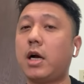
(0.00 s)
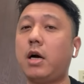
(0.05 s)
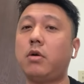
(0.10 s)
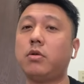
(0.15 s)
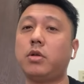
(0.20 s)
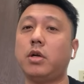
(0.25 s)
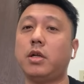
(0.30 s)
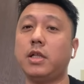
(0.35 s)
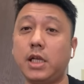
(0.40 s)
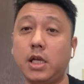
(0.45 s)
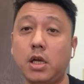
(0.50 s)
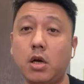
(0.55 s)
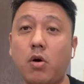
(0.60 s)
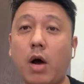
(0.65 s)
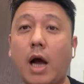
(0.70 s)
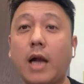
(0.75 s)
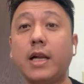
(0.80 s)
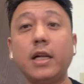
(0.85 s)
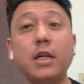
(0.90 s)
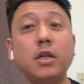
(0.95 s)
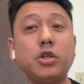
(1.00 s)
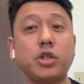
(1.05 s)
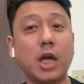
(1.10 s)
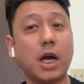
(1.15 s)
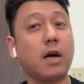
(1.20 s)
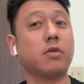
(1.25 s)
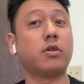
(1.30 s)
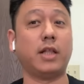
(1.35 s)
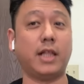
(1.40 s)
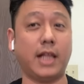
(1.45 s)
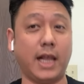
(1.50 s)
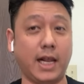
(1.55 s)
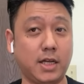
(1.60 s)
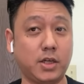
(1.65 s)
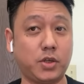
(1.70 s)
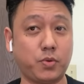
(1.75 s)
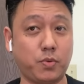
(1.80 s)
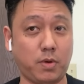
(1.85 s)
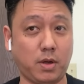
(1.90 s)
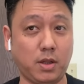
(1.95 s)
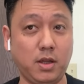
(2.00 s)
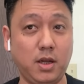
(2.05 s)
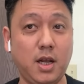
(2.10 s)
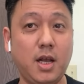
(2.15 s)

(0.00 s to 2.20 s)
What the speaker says: out the NIO. I didn't check out the latest one.